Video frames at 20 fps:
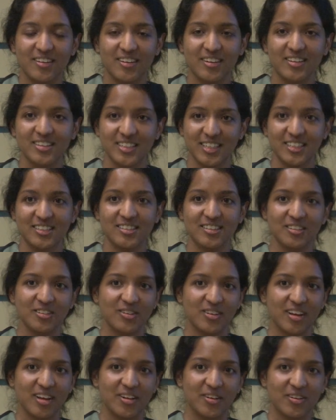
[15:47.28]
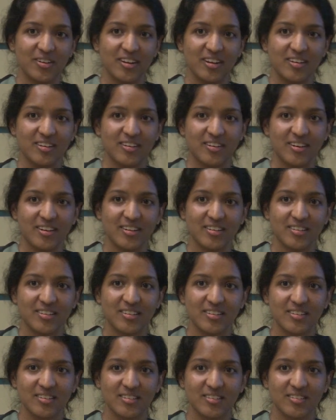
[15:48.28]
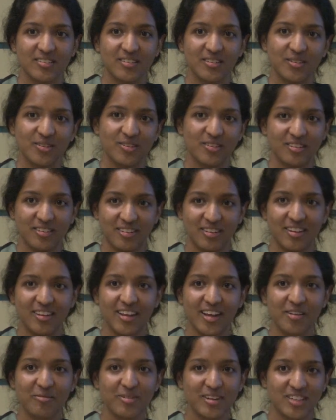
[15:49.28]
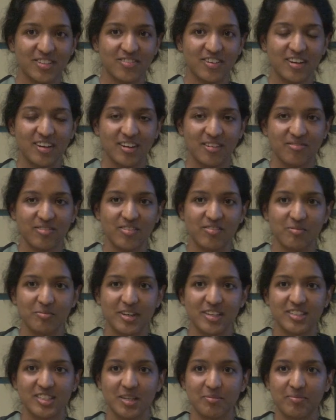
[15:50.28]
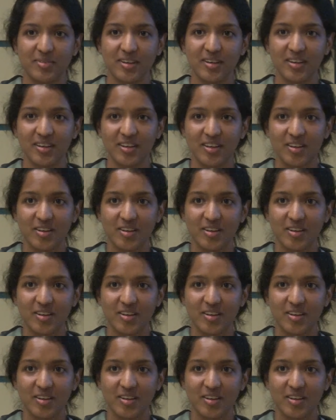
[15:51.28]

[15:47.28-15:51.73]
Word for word: congestion to calculate the rates. So in that way, it's very different from XCP.